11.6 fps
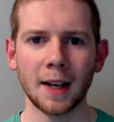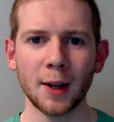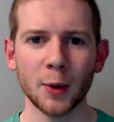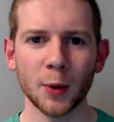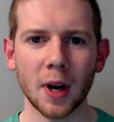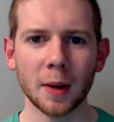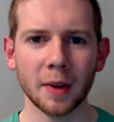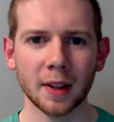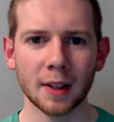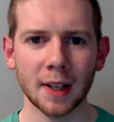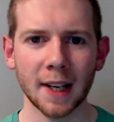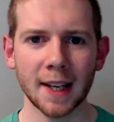Hello, I'm
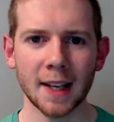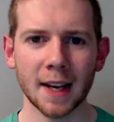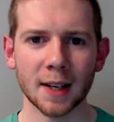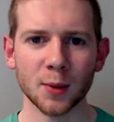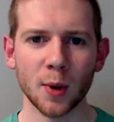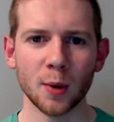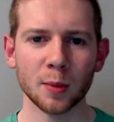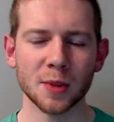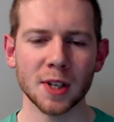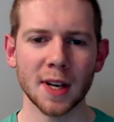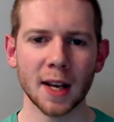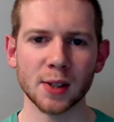Nathan Leahy, and welcome
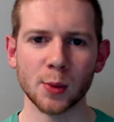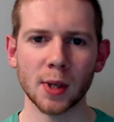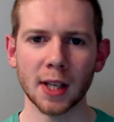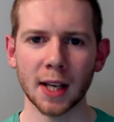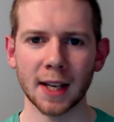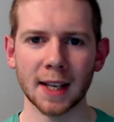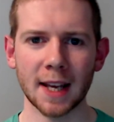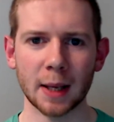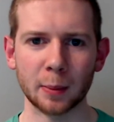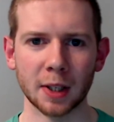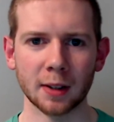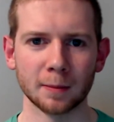to Next Week in
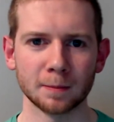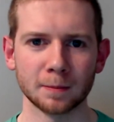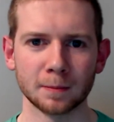Gaming.